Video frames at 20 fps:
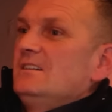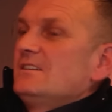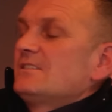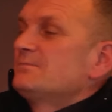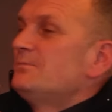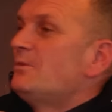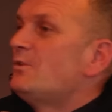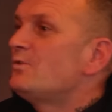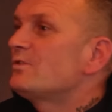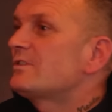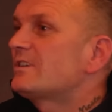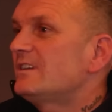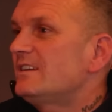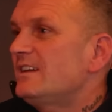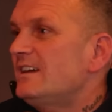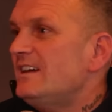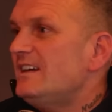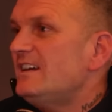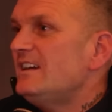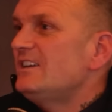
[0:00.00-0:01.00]
smoking
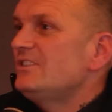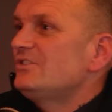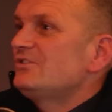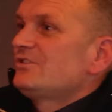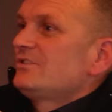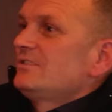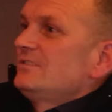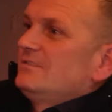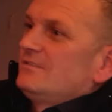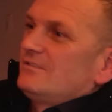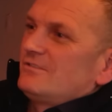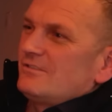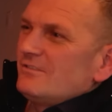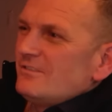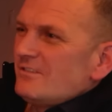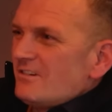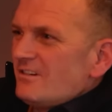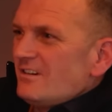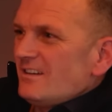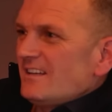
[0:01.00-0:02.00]
hash and
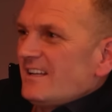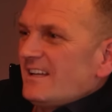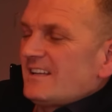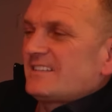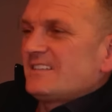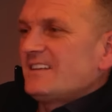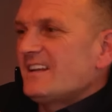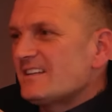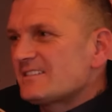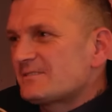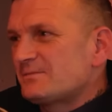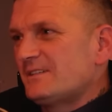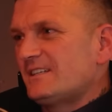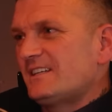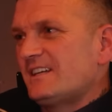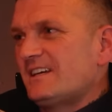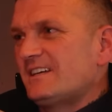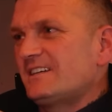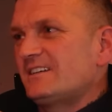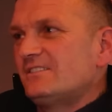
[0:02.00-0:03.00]
all that. That's when
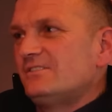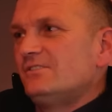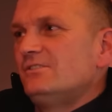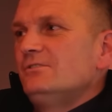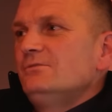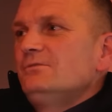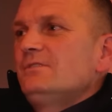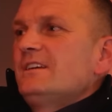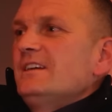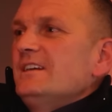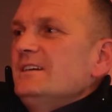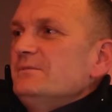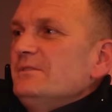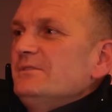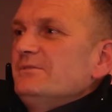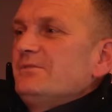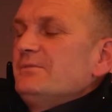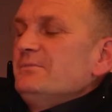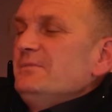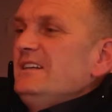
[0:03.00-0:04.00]
the hanging around came
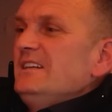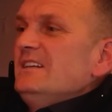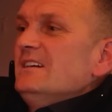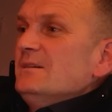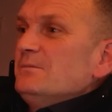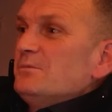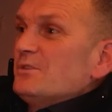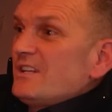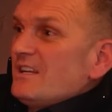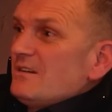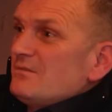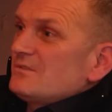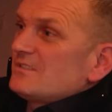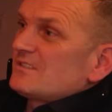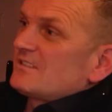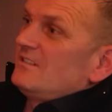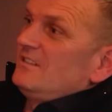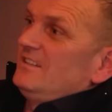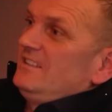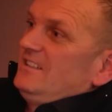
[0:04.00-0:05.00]
in for me. But that
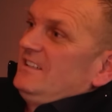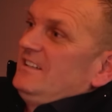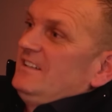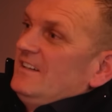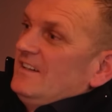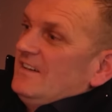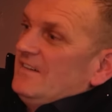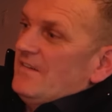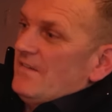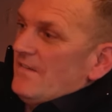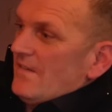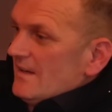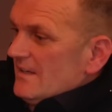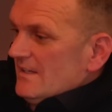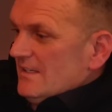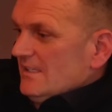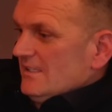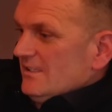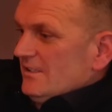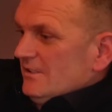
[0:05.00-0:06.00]
was kind of,
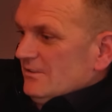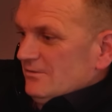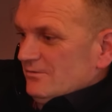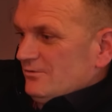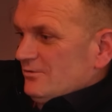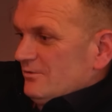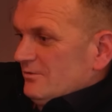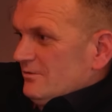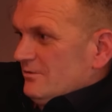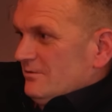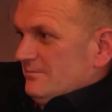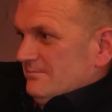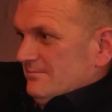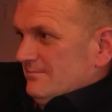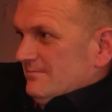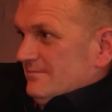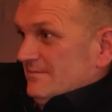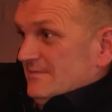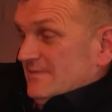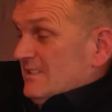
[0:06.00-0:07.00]
you
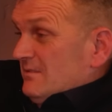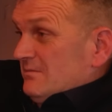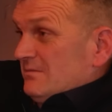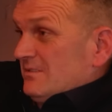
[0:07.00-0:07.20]
that